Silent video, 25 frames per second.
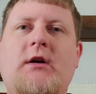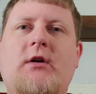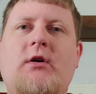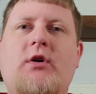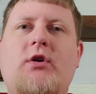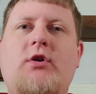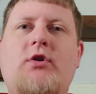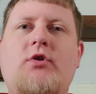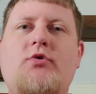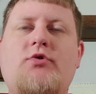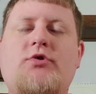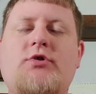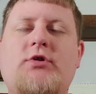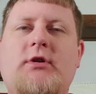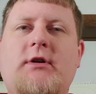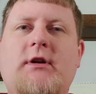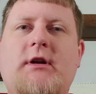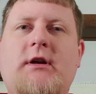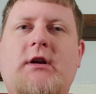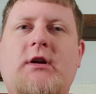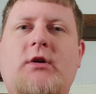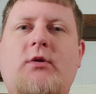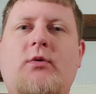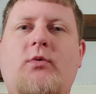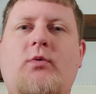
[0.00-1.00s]

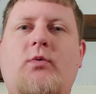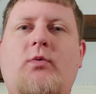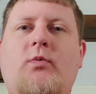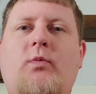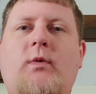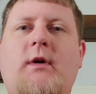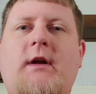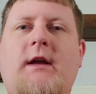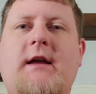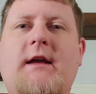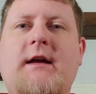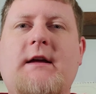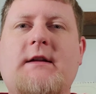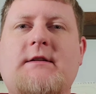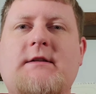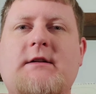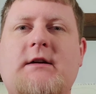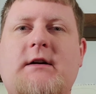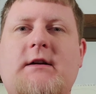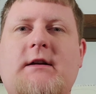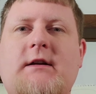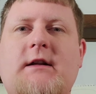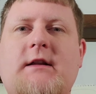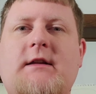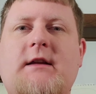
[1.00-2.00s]
Usually, we get
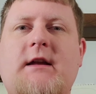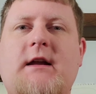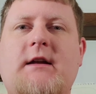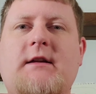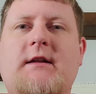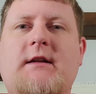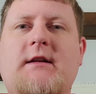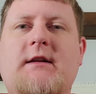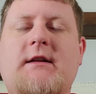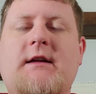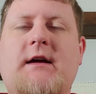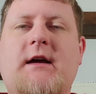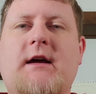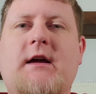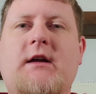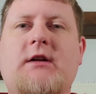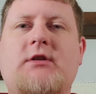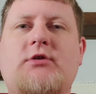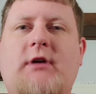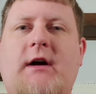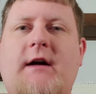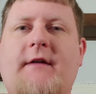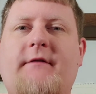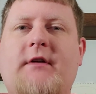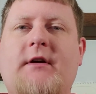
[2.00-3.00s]
done at the end of the day
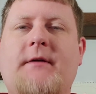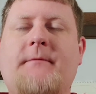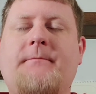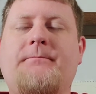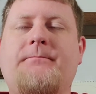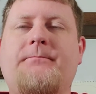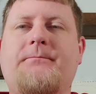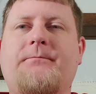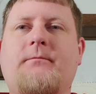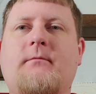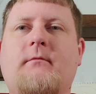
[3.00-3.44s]
driving,